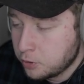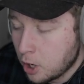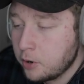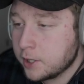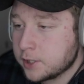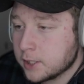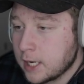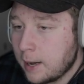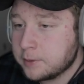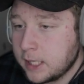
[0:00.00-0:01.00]
You notice the
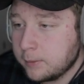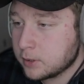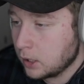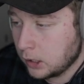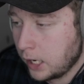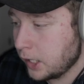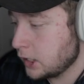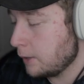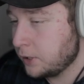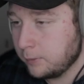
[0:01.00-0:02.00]
top teams, a lot of the
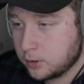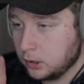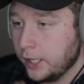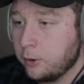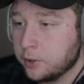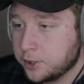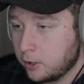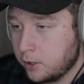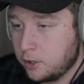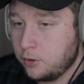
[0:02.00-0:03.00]
top teams, Liquid's
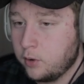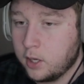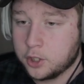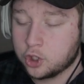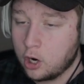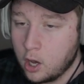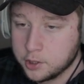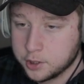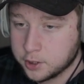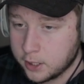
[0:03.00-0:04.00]
starting to do it.
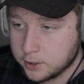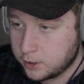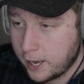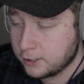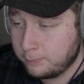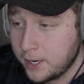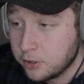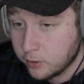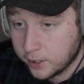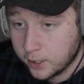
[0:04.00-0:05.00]
Astralis has been
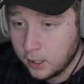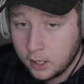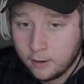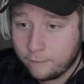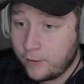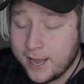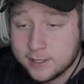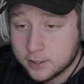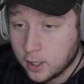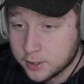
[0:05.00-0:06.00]
doing it.
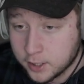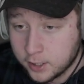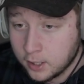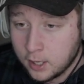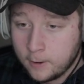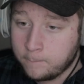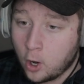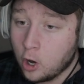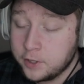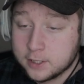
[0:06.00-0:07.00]
FaZe does it.
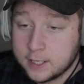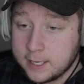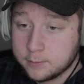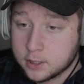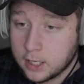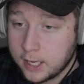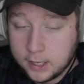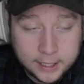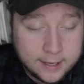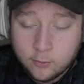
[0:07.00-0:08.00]
All these teams,
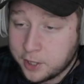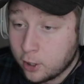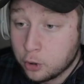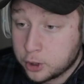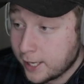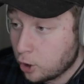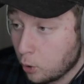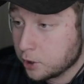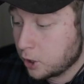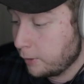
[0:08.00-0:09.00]
like even when they
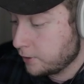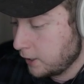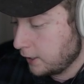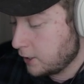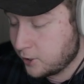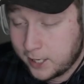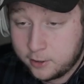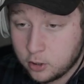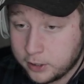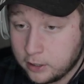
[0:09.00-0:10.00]
go to tournaments, they stay in
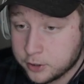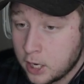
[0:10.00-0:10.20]
these hotels.